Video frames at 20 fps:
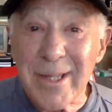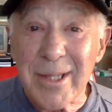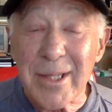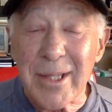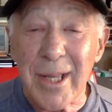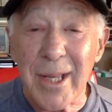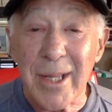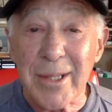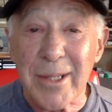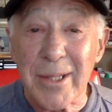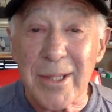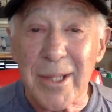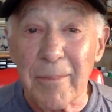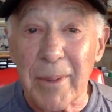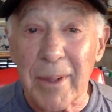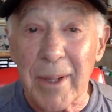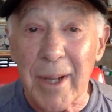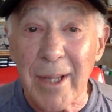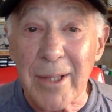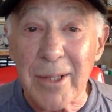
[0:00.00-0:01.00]
stands up
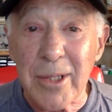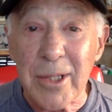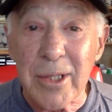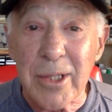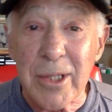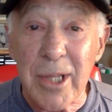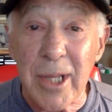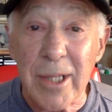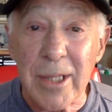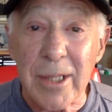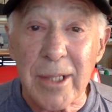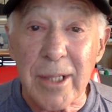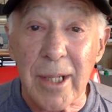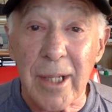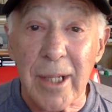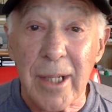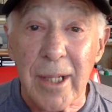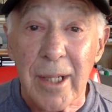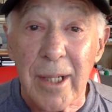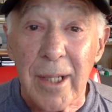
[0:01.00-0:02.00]
and Izzy says,
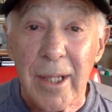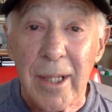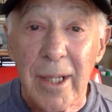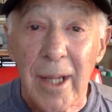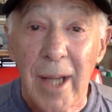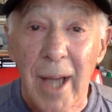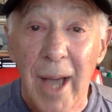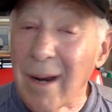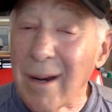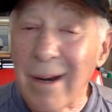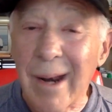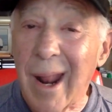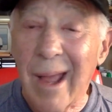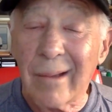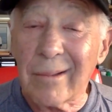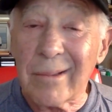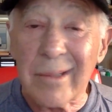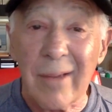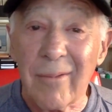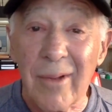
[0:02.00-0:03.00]
I don't know
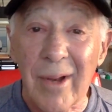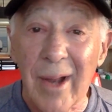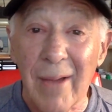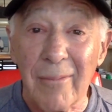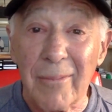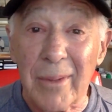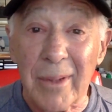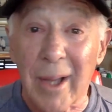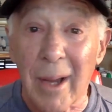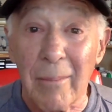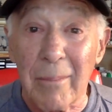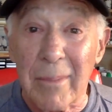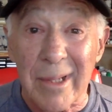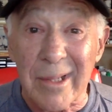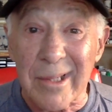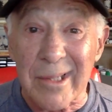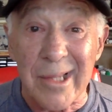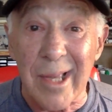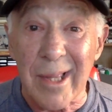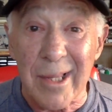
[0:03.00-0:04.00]
how David Hoffman got me
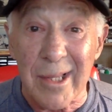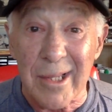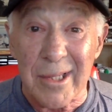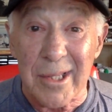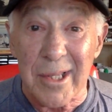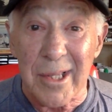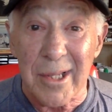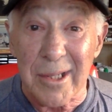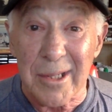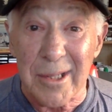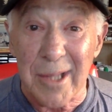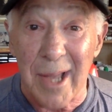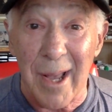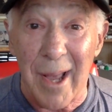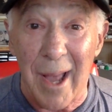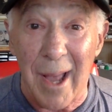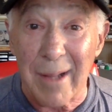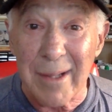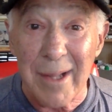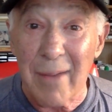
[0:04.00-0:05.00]
to say these things.
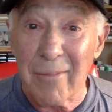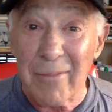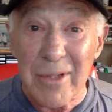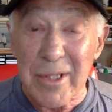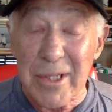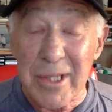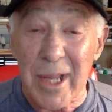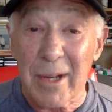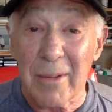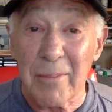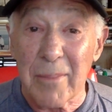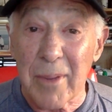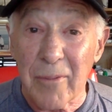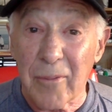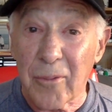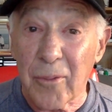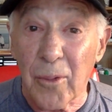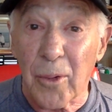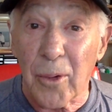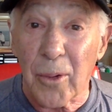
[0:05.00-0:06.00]
I'd never said them
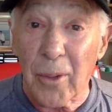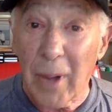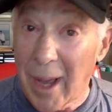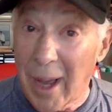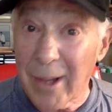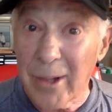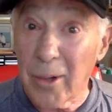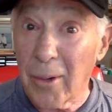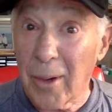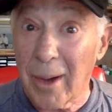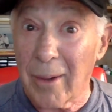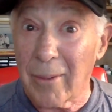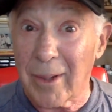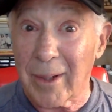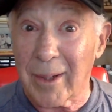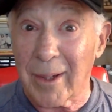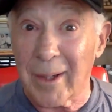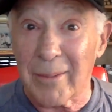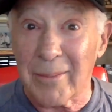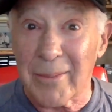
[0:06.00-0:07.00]
before. I know how
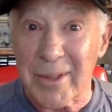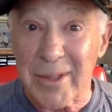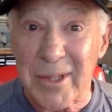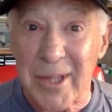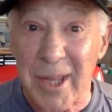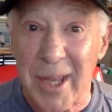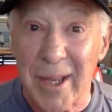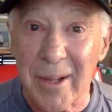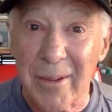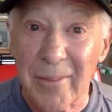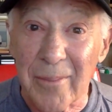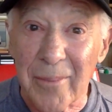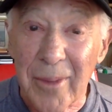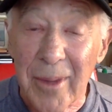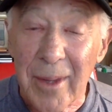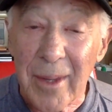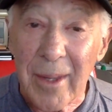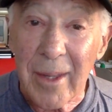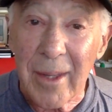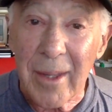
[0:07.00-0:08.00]
I got him to say it.
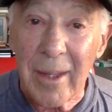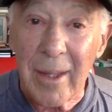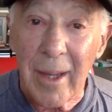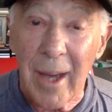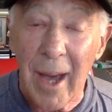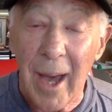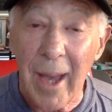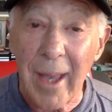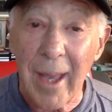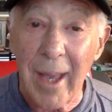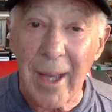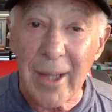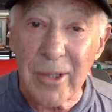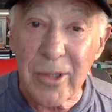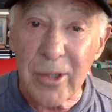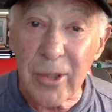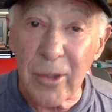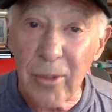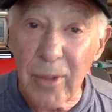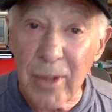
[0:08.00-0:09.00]
I
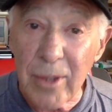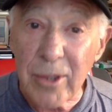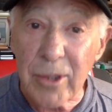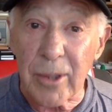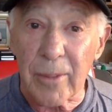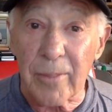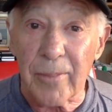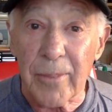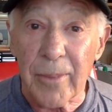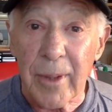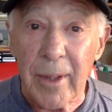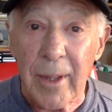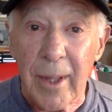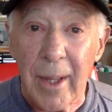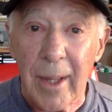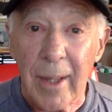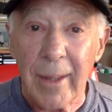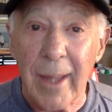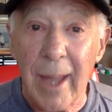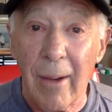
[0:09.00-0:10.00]
asked the question.
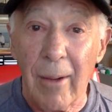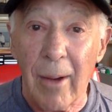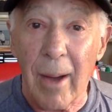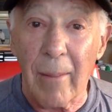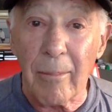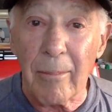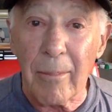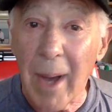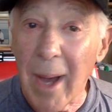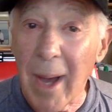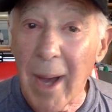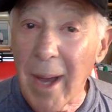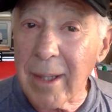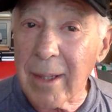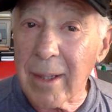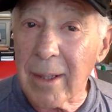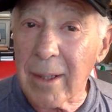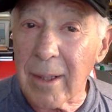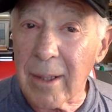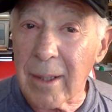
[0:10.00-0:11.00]
Now, am
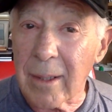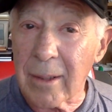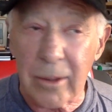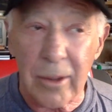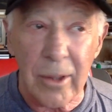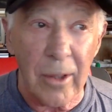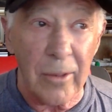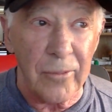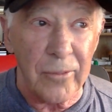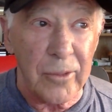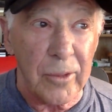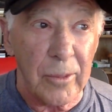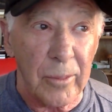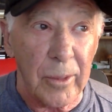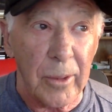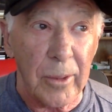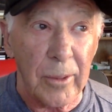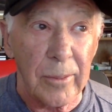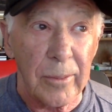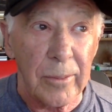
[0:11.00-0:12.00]
I
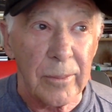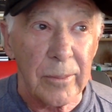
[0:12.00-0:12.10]
uncomfortable?